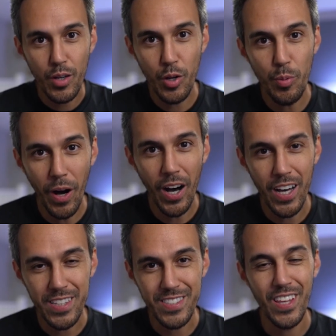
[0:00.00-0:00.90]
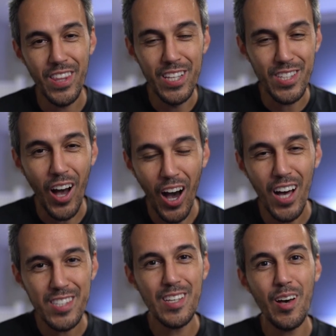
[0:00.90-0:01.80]
CUBOTZ, this
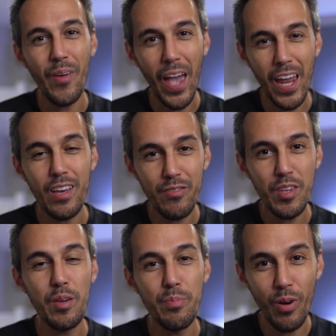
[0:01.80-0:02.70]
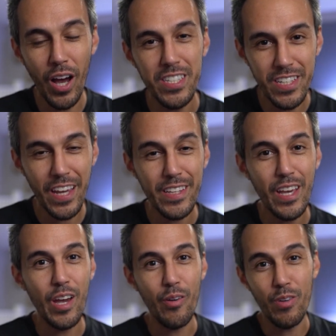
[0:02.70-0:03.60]
awesome NFT project,
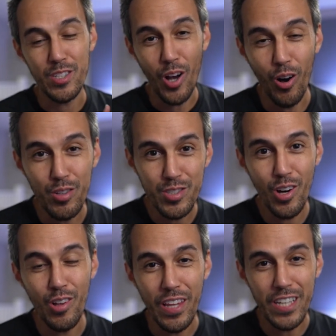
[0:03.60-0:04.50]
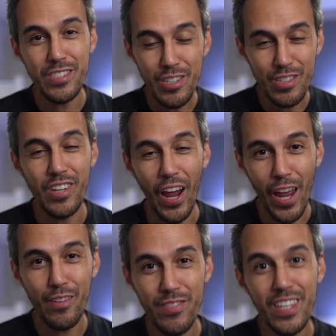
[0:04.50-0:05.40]
which also lets you use their
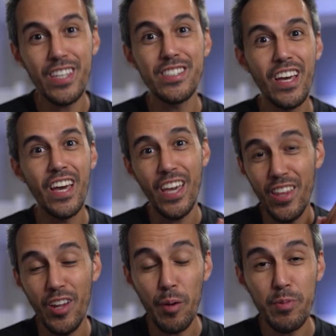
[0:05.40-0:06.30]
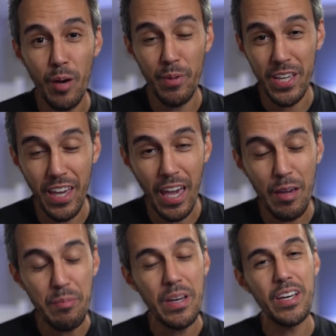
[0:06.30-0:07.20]
NFTs in the upcoming
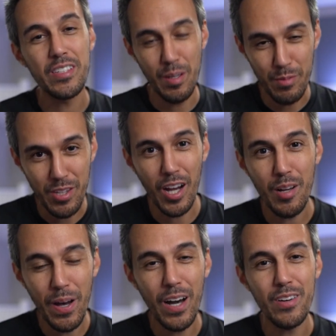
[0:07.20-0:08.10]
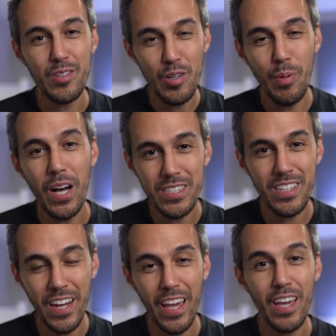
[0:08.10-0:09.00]
game. So I'm going to talk about CUBOTZ
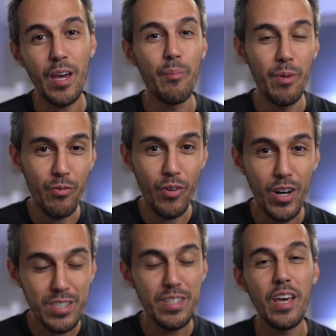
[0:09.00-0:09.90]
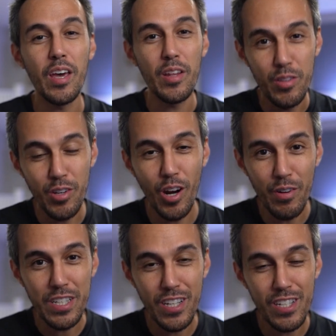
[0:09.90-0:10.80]
today, but first, do your own
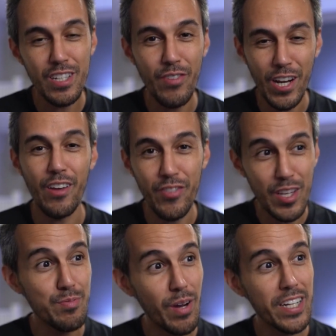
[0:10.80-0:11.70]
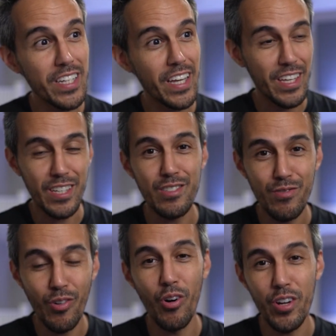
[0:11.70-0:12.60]
research and figure out if this project is
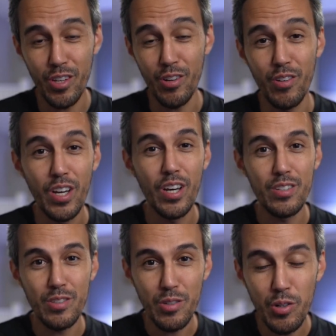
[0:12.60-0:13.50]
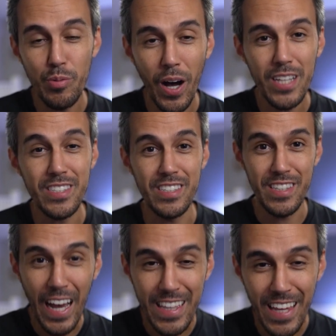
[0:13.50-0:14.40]
for you. So CUBOTZ is
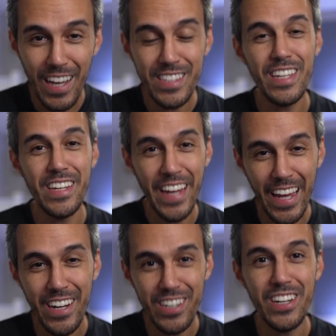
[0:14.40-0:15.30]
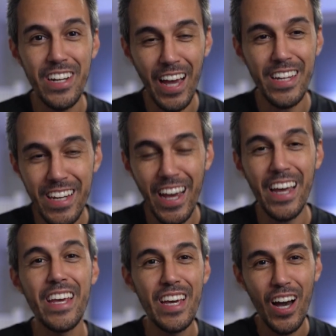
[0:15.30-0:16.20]
9,999
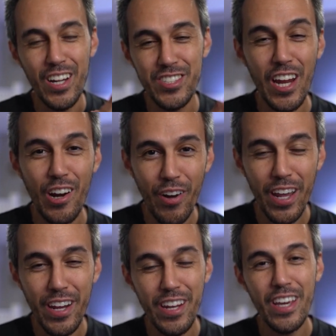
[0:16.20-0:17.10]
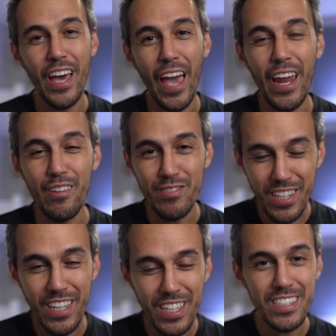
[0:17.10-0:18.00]
generated
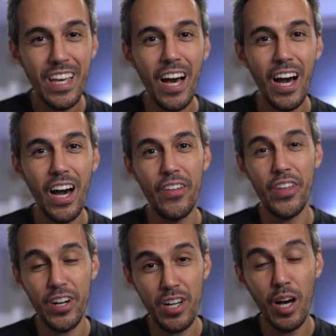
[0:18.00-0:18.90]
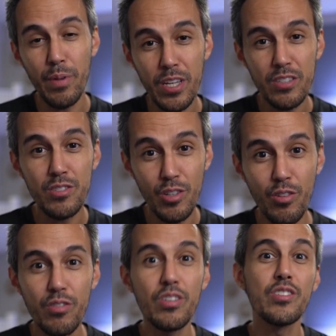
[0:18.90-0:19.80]
NFTs that are coming
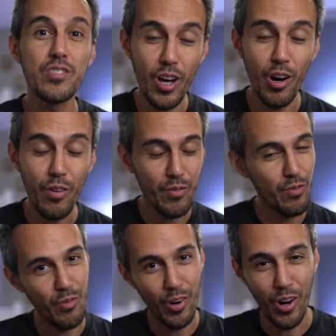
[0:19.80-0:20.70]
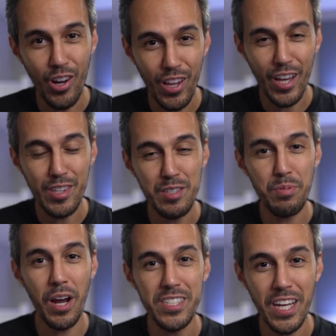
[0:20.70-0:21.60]
soon. So we're early on this
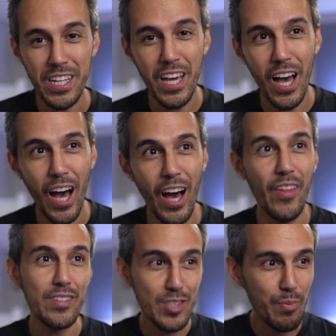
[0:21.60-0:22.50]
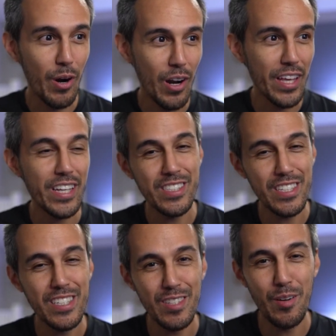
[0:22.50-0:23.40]
project, not super early because this
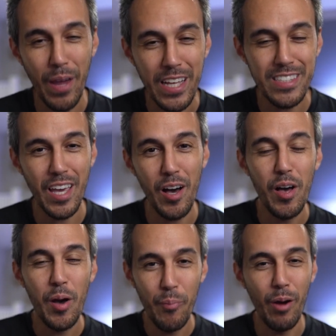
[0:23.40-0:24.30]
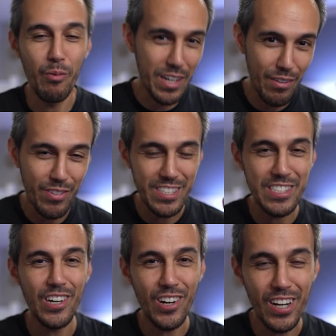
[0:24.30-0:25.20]
is their main sale, but we're definitely
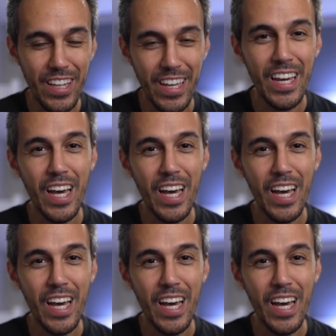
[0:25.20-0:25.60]
still early.